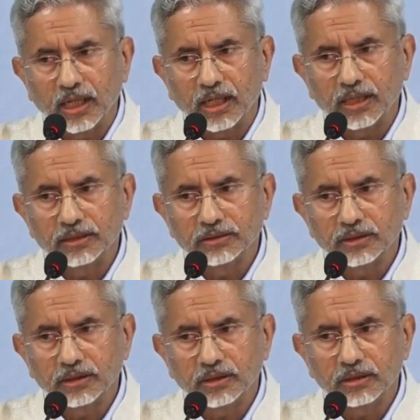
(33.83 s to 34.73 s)
Uh,
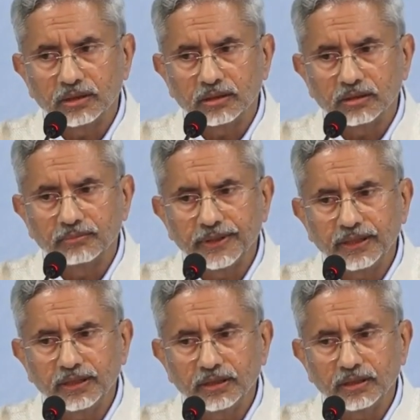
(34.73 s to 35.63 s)
and
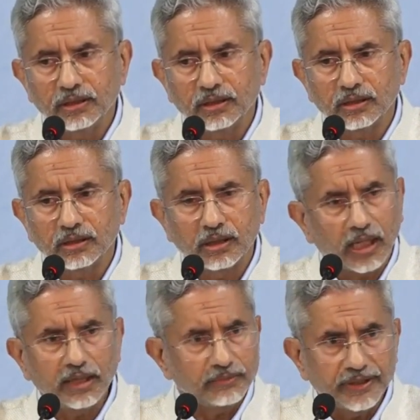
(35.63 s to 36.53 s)
uh, we
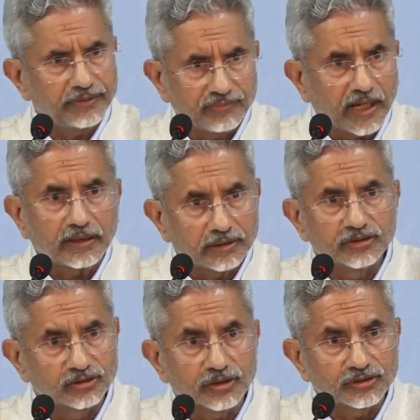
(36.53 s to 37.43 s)
uh, had a very
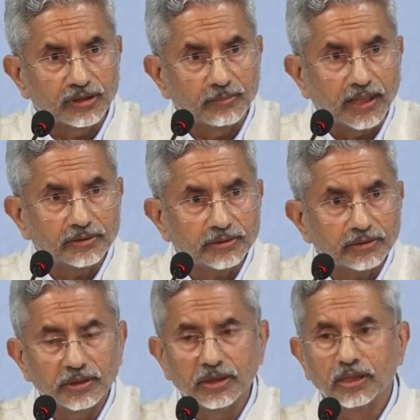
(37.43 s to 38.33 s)
frank discussion
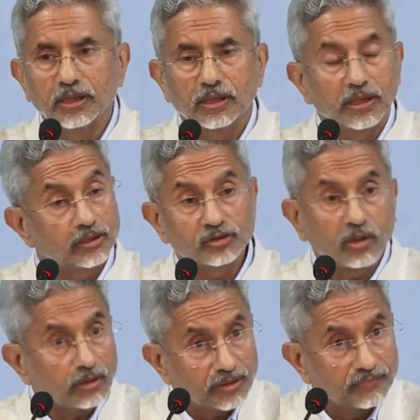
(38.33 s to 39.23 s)
about it.
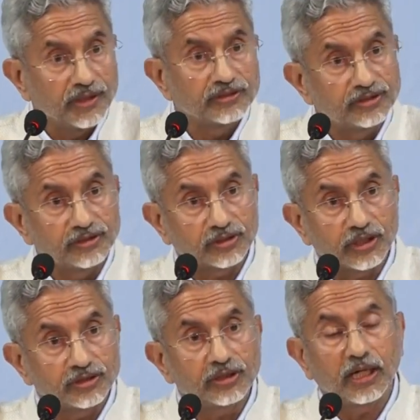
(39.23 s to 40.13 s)
It's not the
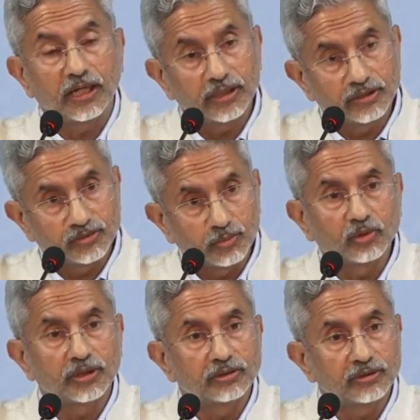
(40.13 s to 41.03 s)
first discussion. I
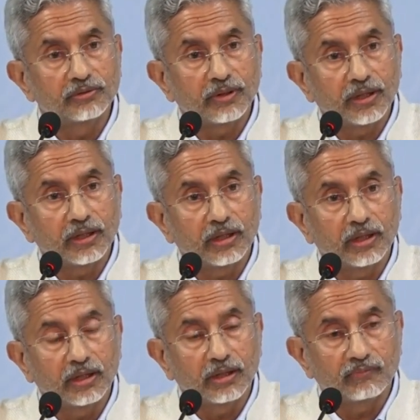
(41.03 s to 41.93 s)
had spoken to
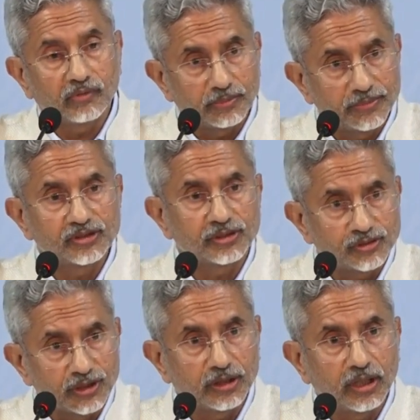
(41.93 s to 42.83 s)
uh,
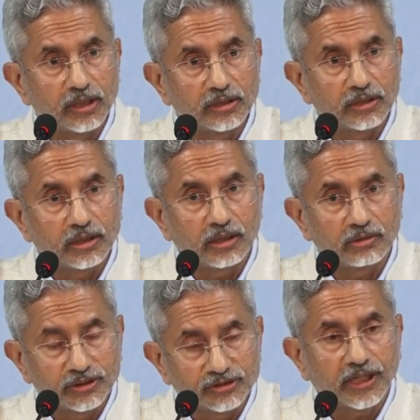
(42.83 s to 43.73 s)
Foreign Minister Qin
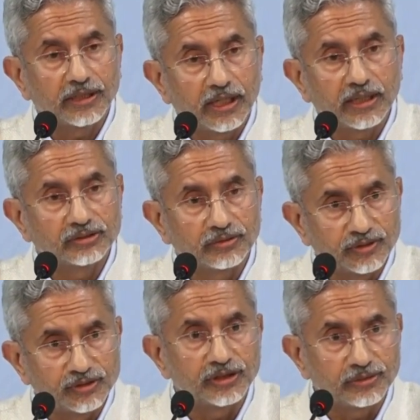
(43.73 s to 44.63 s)
Gang uh, on the
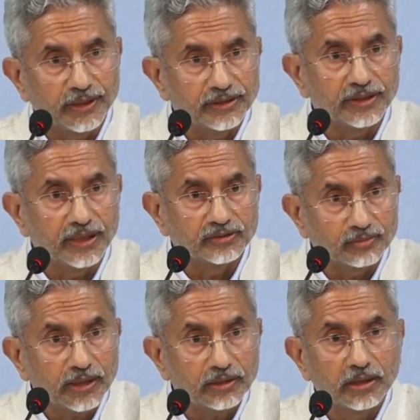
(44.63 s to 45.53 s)
sidelines of the
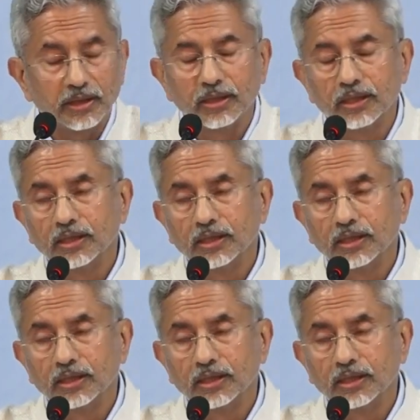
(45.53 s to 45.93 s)
G20 as well.